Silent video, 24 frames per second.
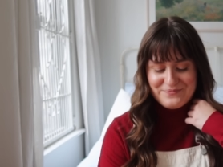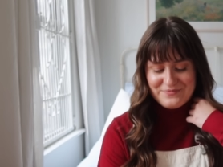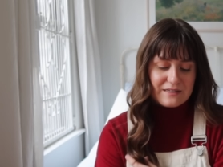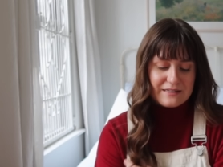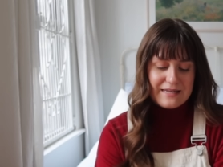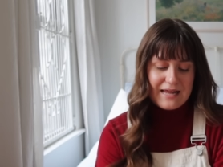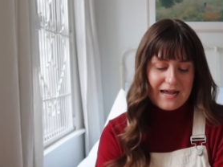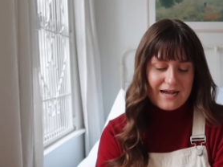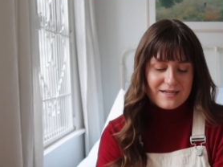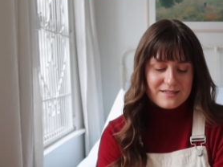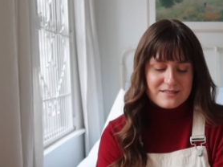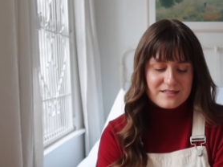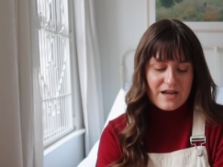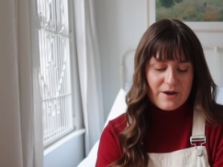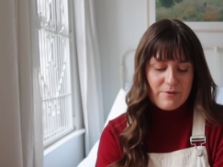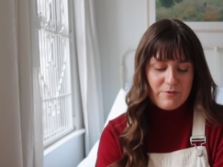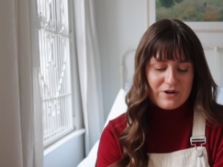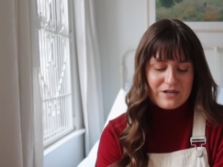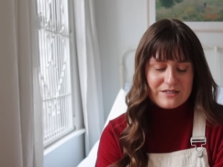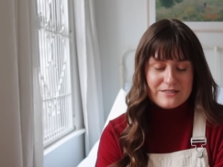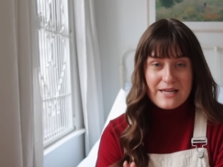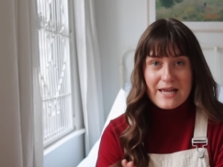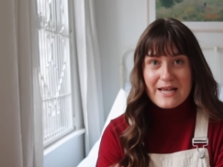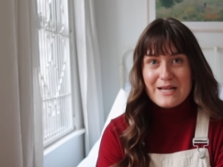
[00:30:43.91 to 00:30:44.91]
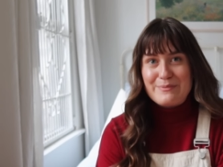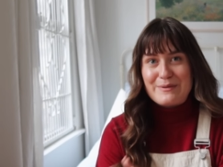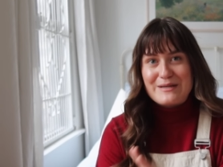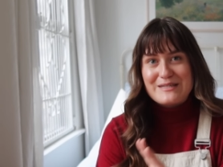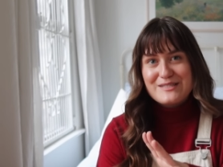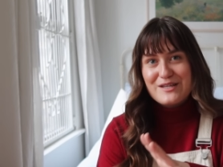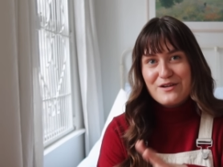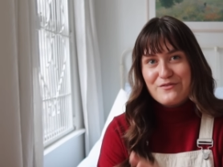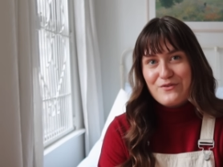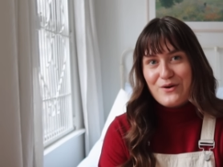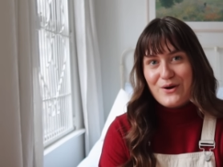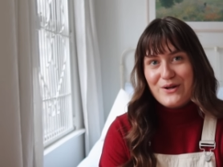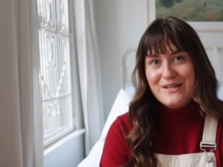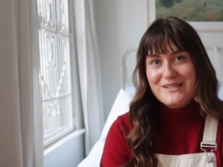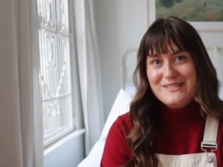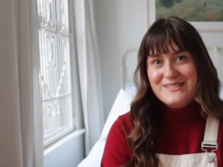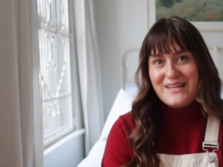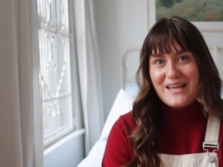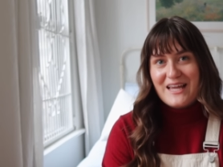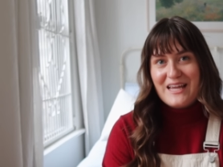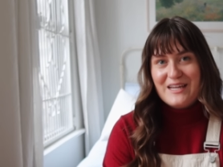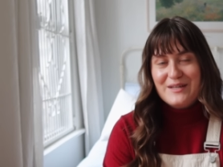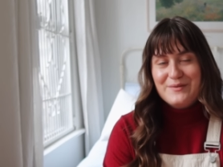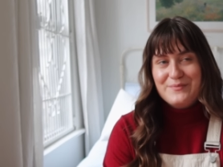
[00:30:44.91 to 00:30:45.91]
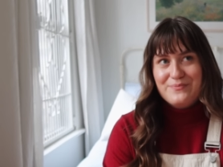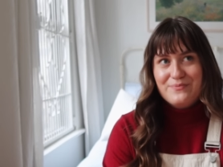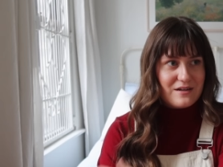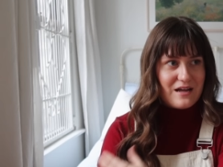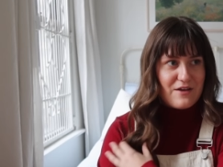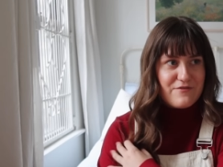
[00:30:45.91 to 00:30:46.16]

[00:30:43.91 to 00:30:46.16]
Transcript: Next, I want to take myself on a date.